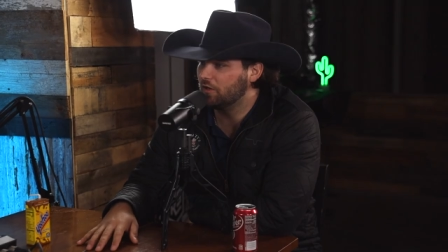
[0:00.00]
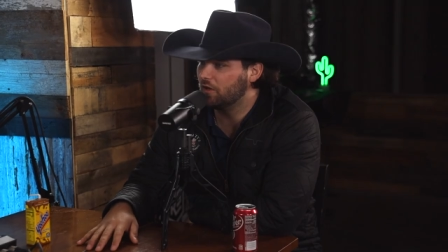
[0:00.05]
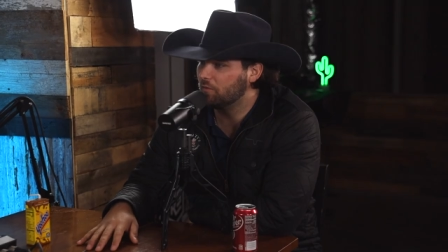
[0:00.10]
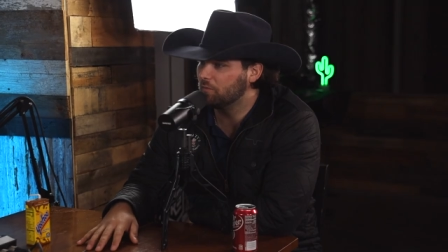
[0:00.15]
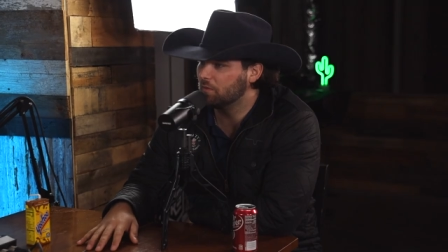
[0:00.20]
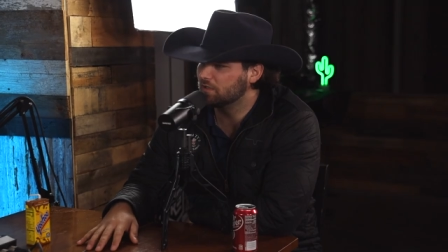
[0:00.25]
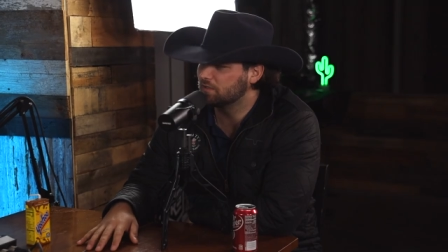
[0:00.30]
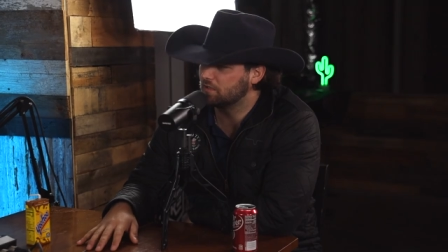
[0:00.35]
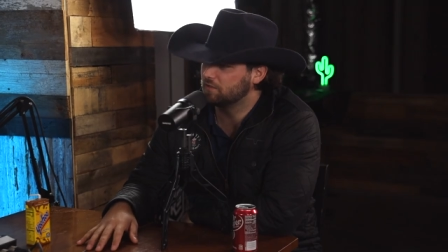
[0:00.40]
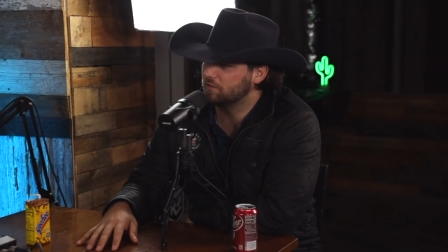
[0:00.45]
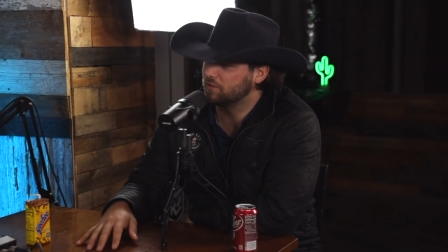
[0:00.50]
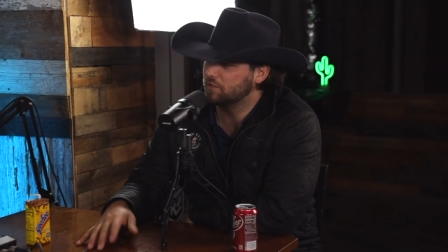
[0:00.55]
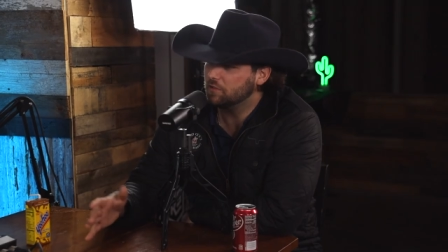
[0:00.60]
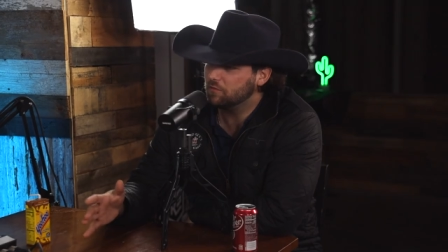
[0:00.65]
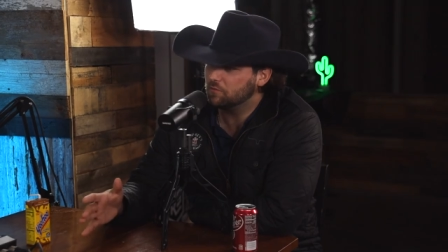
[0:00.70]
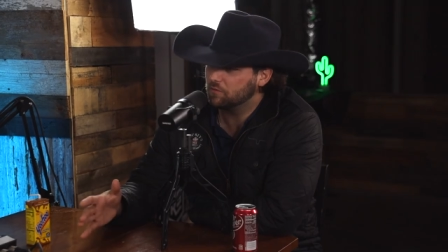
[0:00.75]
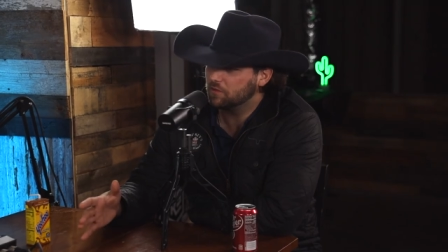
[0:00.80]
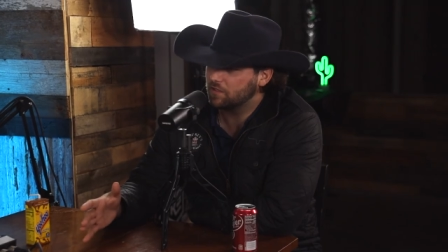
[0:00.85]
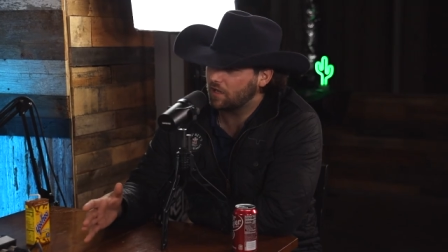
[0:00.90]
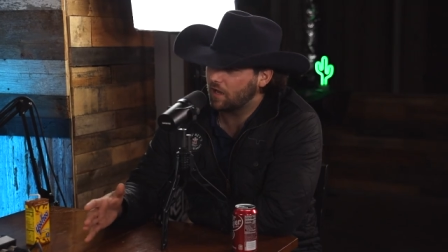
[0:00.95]
know, everybody's like, "She
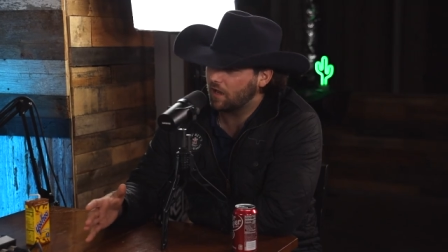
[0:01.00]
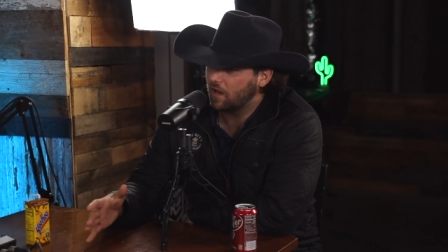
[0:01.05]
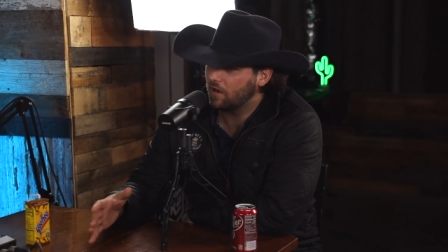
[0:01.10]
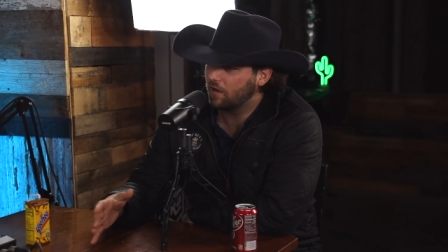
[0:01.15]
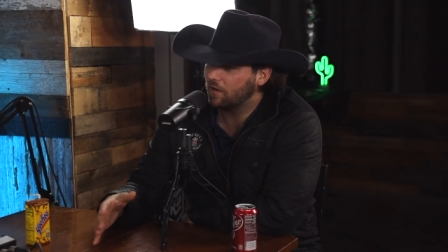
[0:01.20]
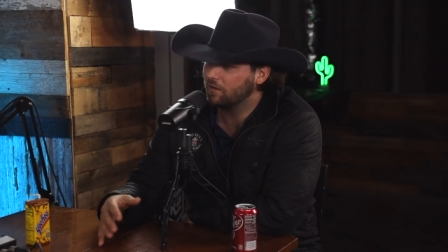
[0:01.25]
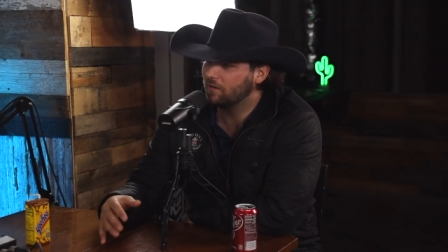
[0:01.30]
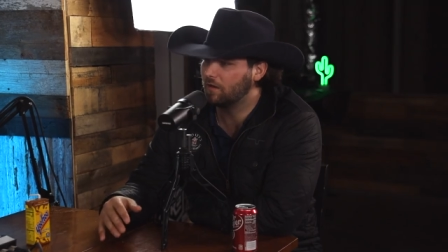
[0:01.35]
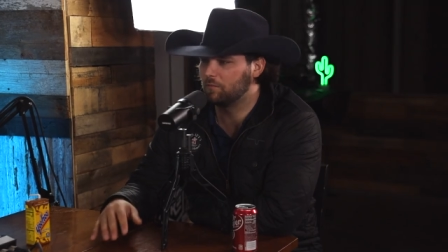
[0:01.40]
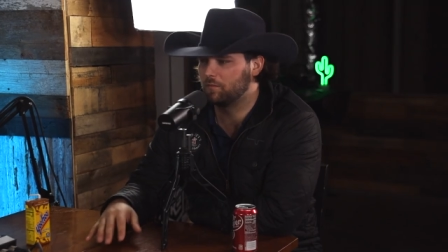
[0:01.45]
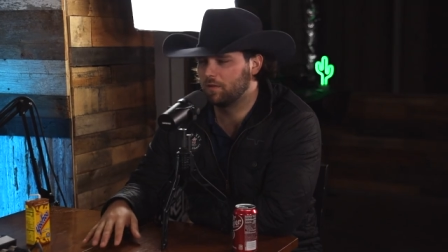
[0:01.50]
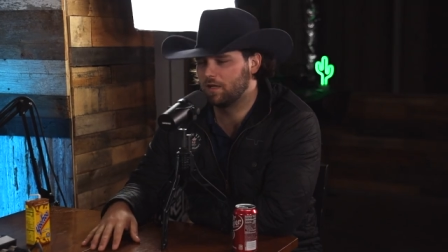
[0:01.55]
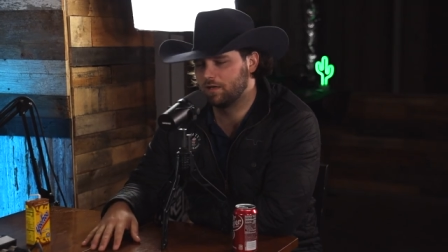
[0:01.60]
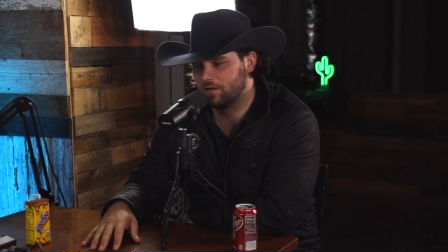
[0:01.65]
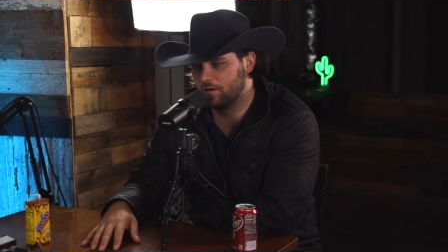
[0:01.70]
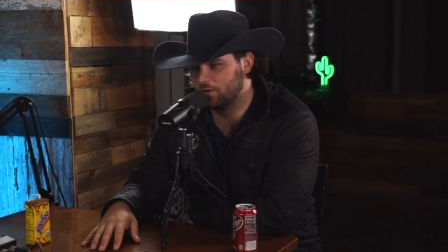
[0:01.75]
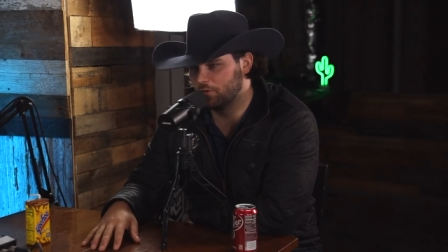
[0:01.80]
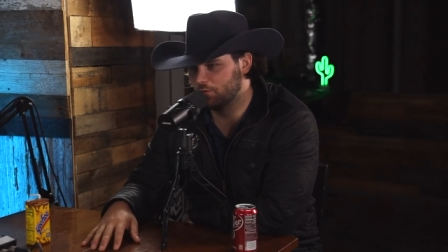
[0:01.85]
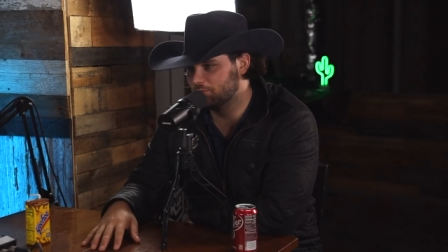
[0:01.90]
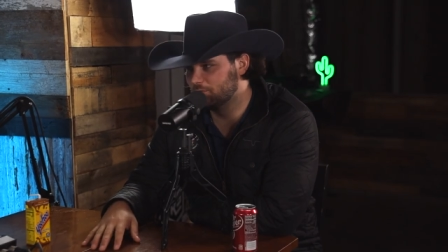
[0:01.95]
retired?" I'm like,
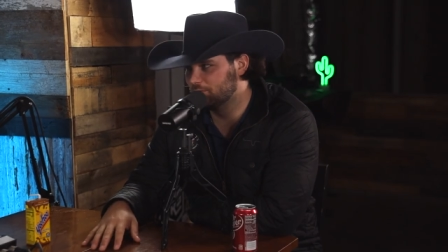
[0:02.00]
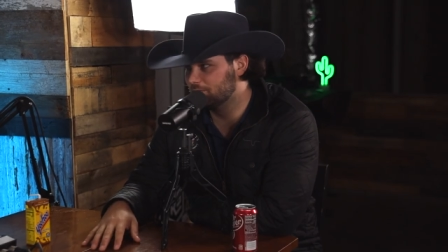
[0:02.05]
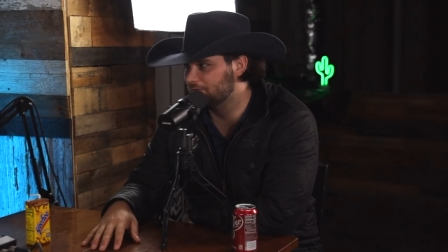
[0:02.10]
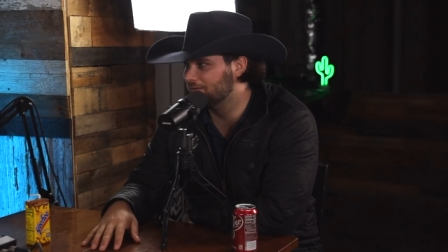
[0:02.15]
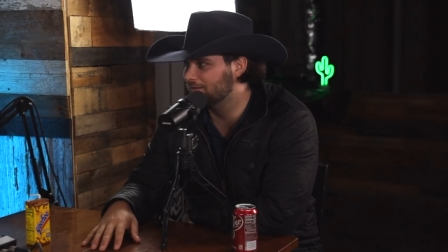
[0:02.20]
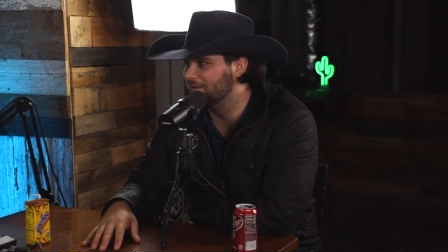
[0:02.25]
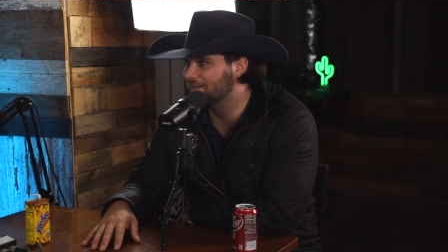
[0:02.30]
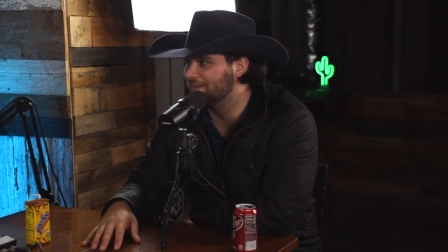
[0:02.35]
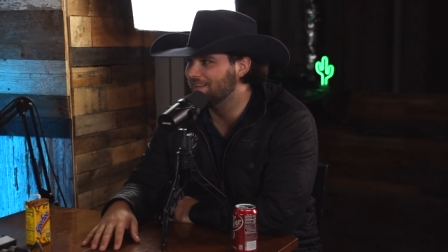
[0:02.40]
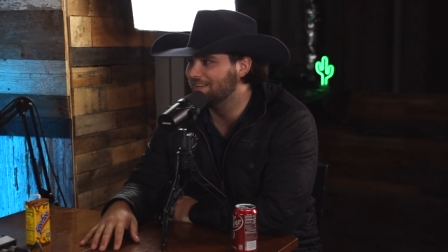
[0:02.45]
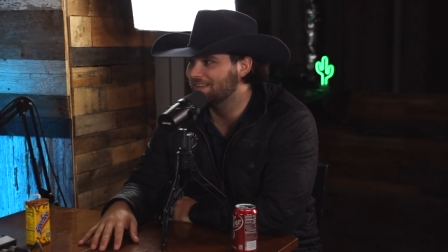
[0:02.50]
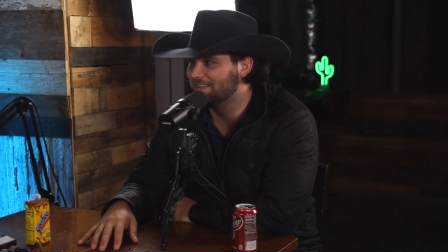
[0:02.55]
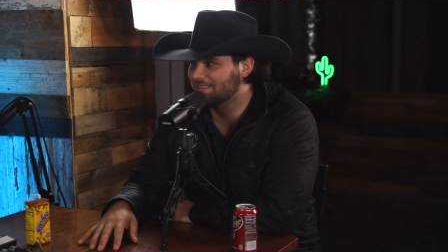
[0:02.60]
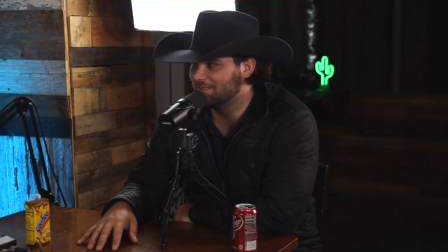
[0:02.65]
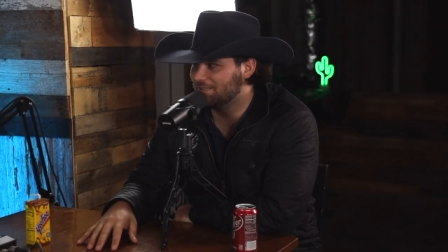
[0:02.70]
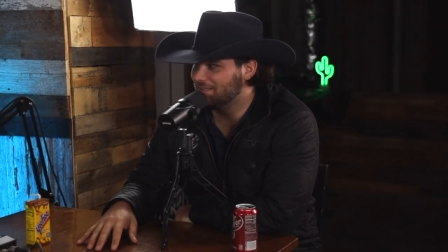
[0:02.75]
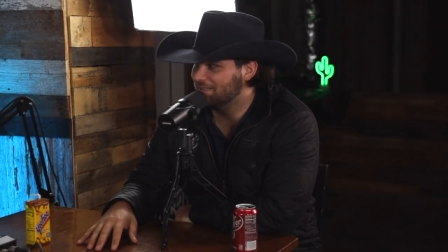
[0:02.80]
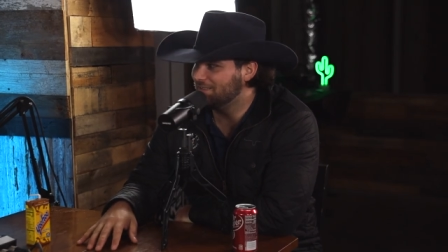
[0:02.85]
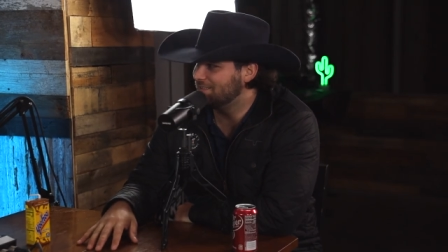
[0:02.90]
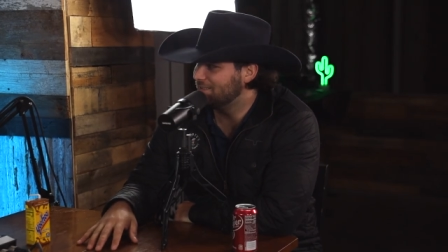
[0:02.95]
no,
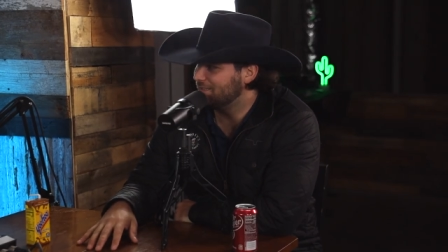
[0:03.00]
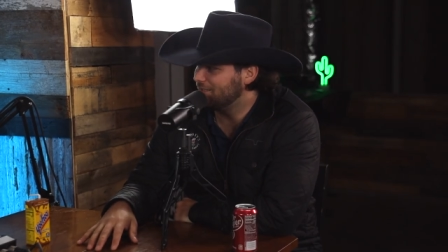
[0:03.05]
she's